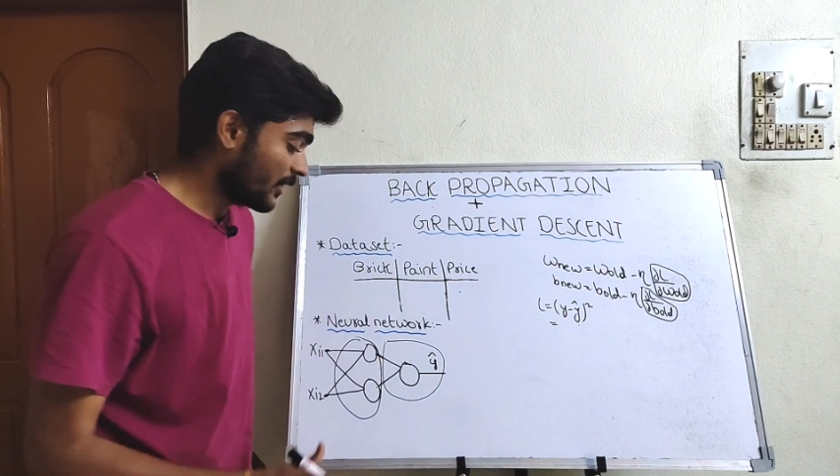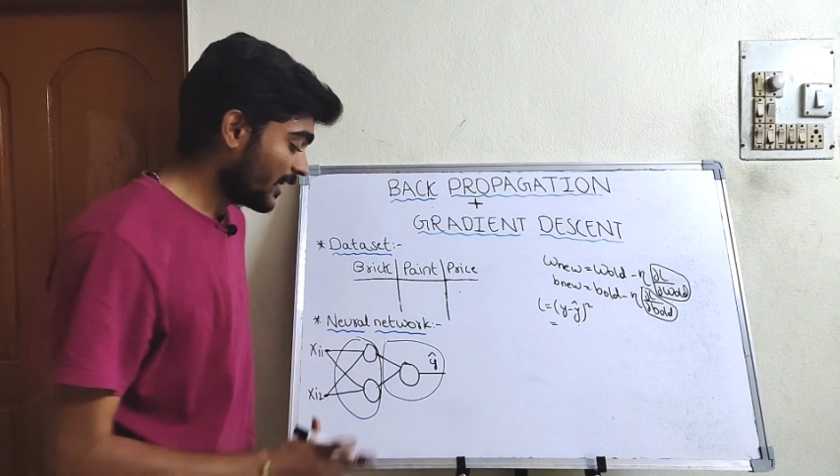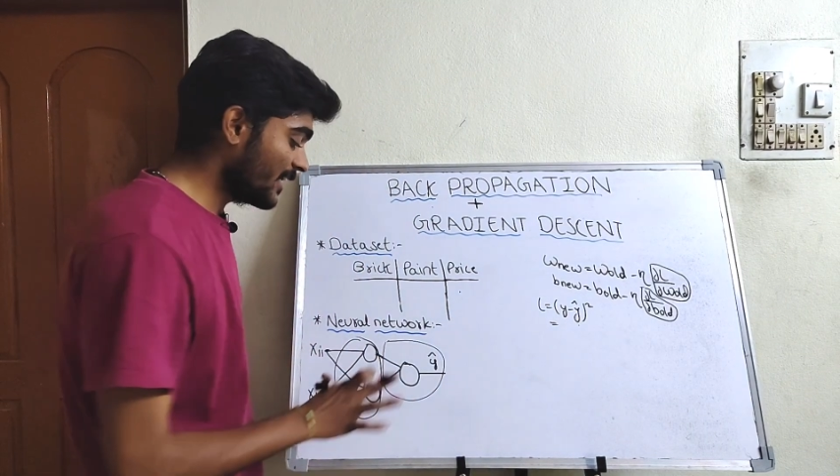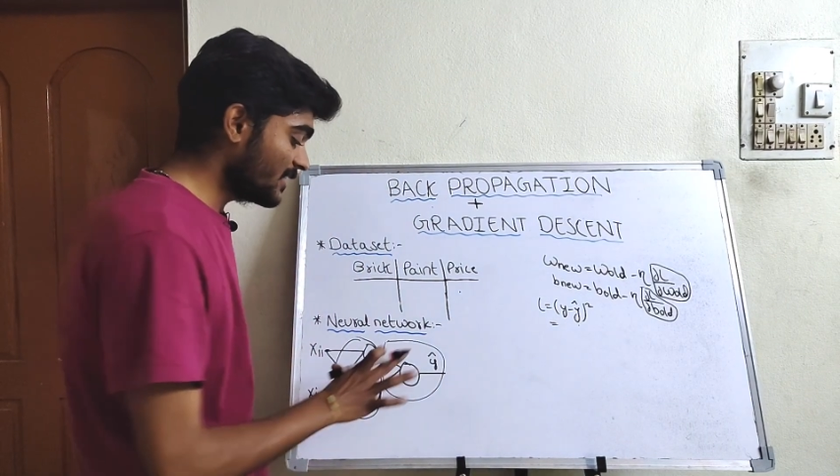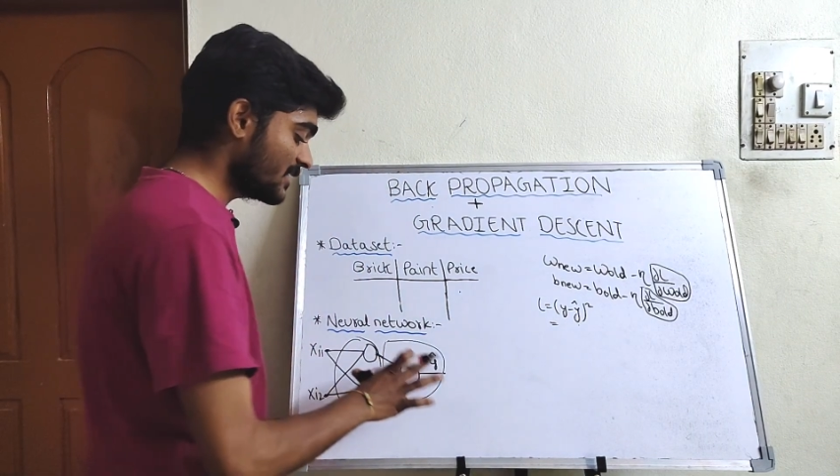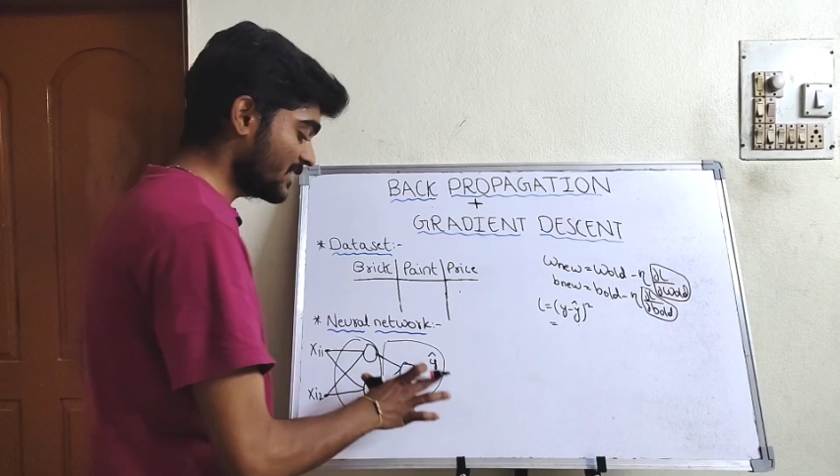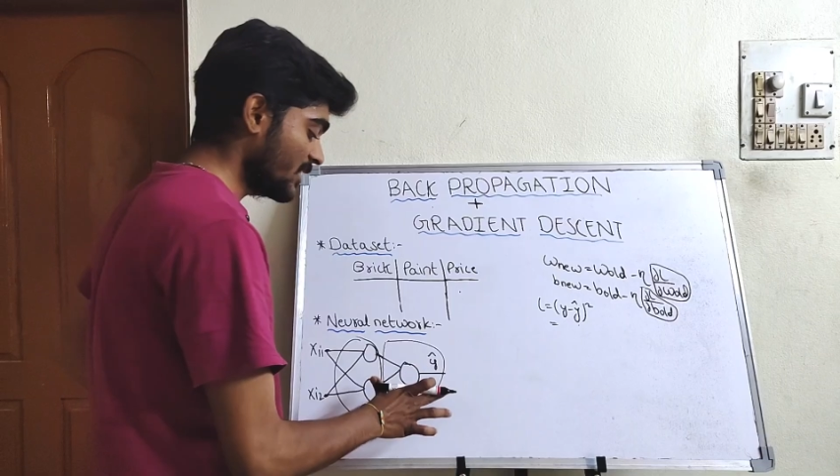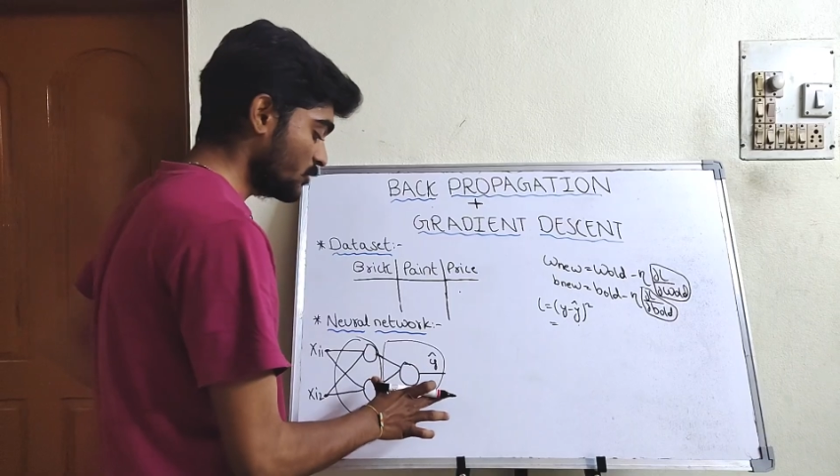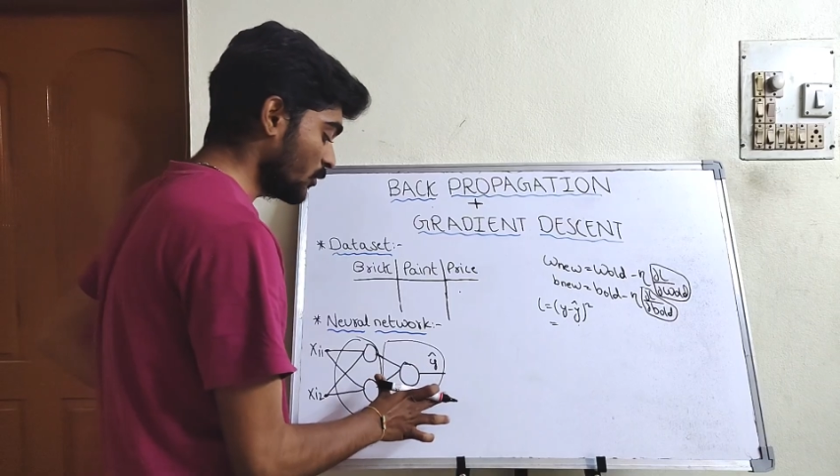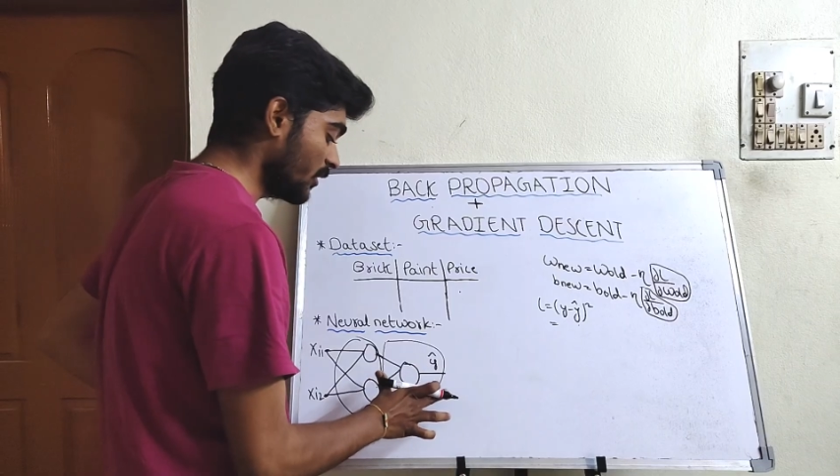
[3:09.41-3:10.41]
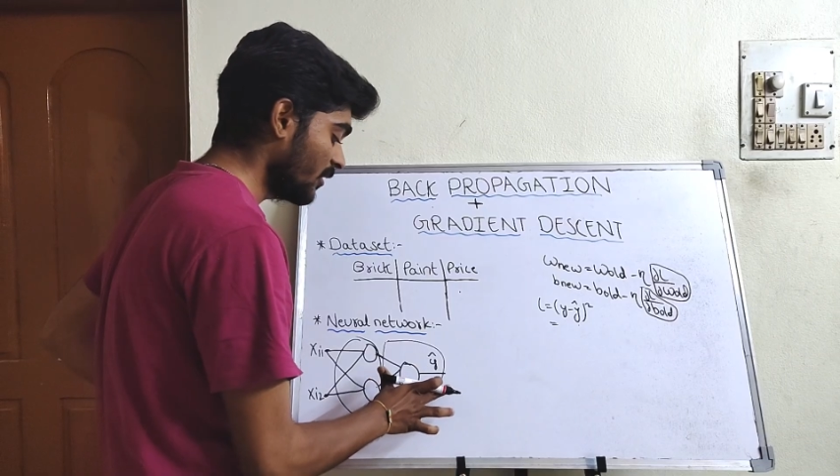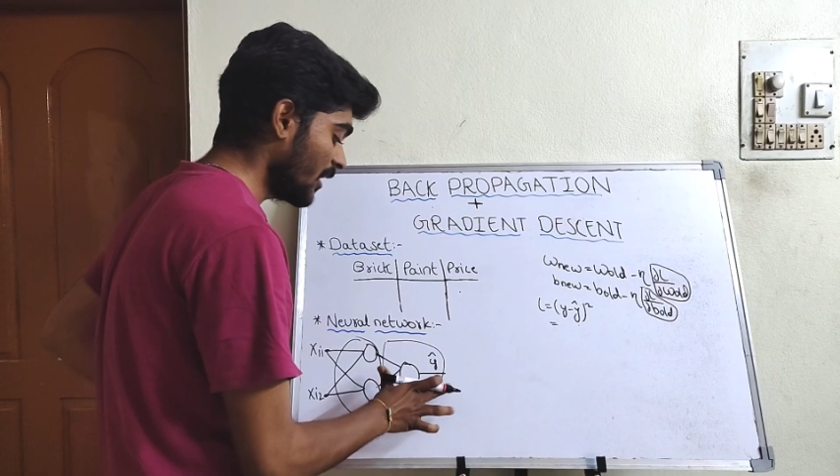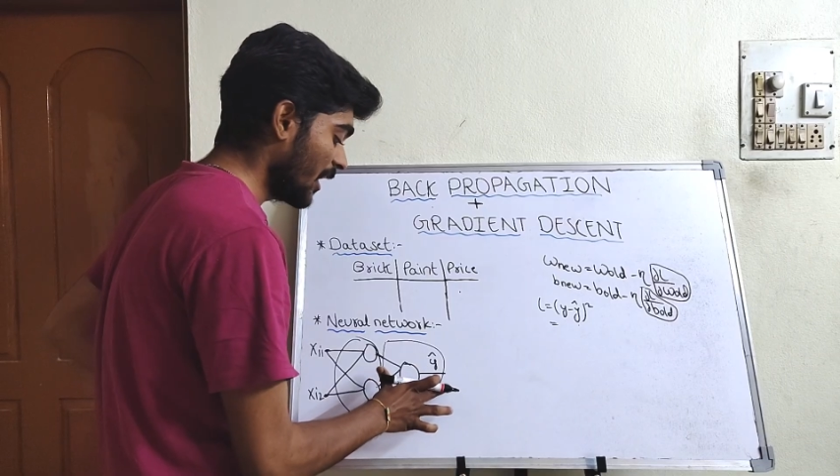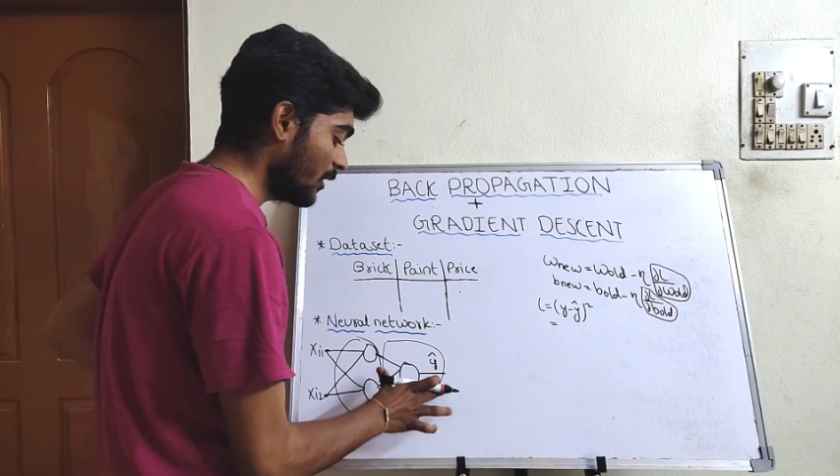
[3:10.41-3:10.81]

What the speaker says: Okay, in stage 1